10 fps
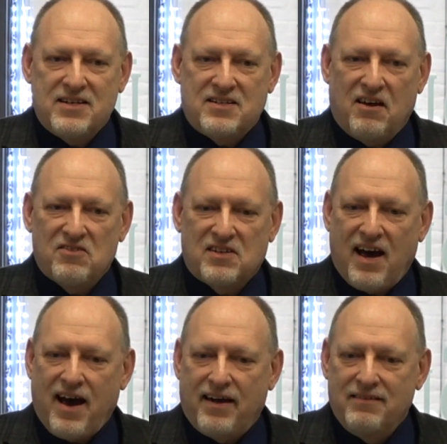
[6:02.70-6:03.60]
just tells
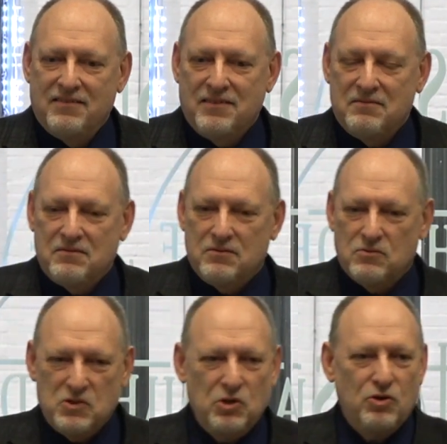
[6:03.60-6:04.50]
God,
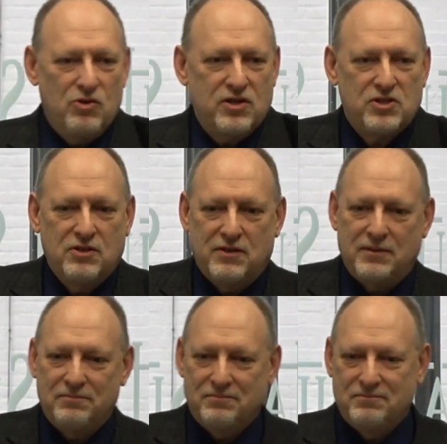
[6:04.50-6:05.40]
you do this to
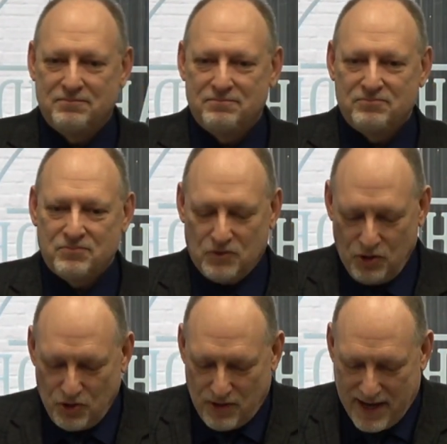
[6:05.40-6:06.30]
him.
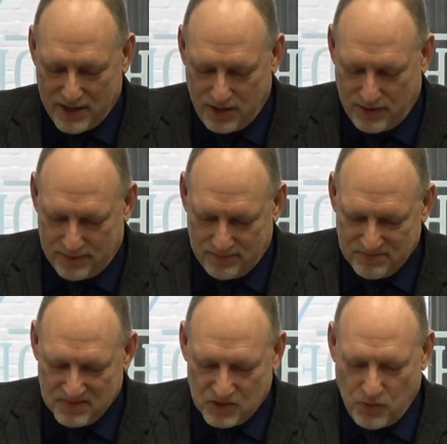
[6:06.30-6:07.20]
You do that to him.
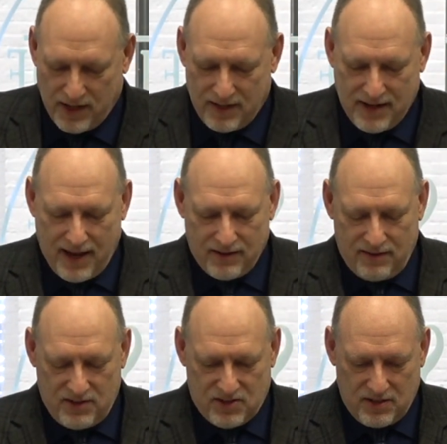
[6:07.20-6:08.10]
So we get down to
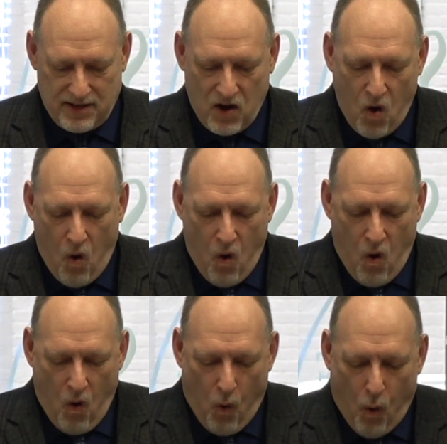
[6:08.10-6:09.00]
this thing.
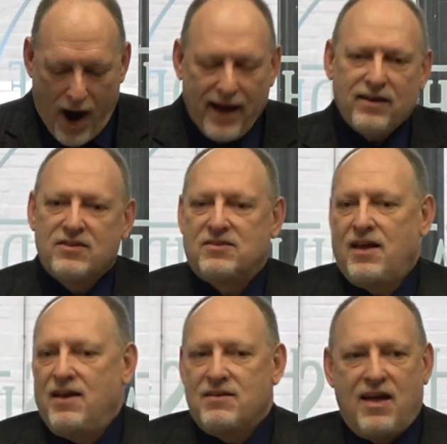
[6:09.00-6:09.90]
Why does
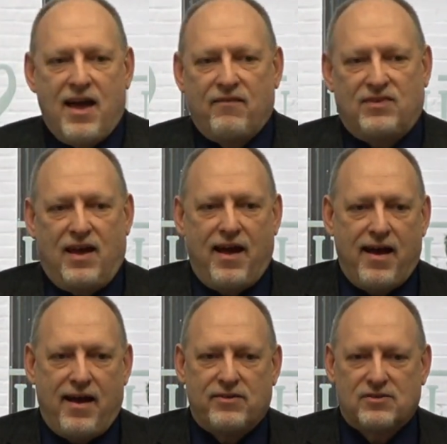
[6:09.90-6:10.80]
Satan have to
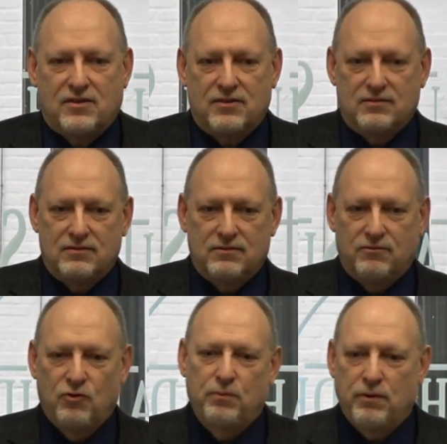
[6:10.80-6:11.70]
ask
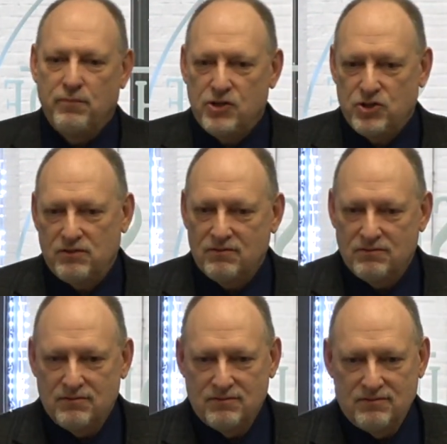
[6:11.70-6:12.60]
for permission
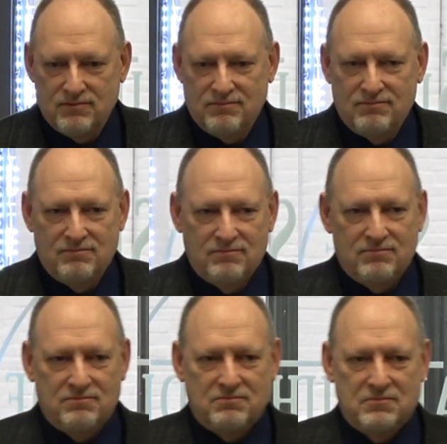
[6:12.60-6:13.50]

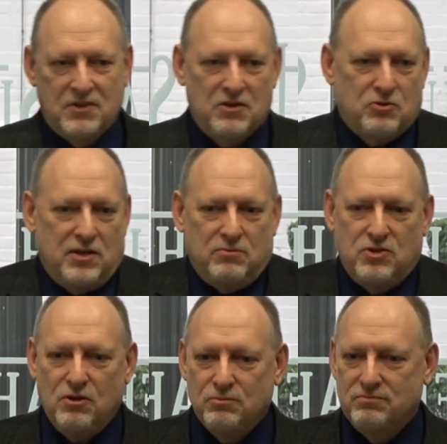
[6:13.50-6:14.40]
to go tempt
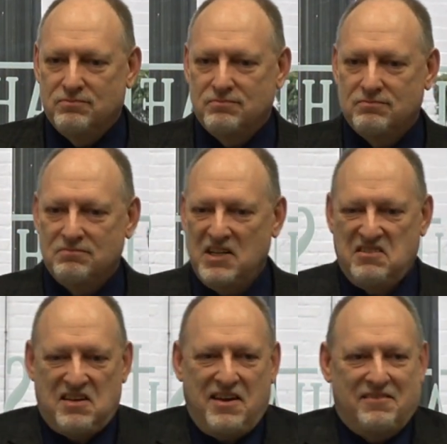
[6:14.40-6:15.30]
Job?
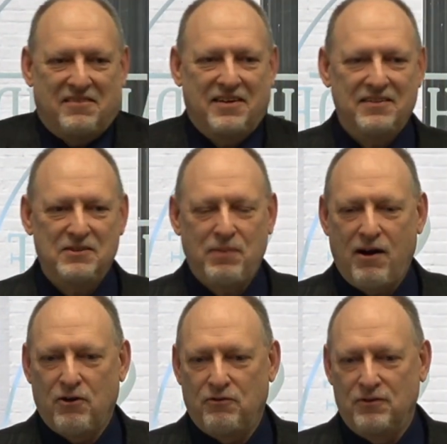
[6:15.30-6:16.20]
He's Satan, right? He's
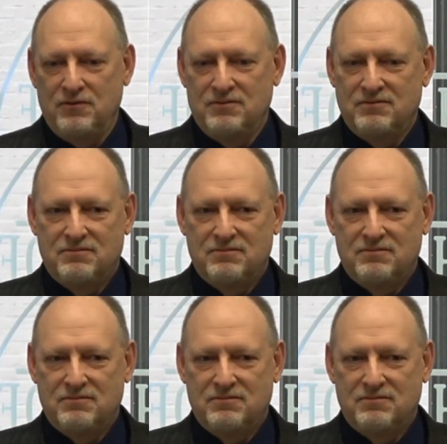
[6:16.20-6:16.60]
powerful.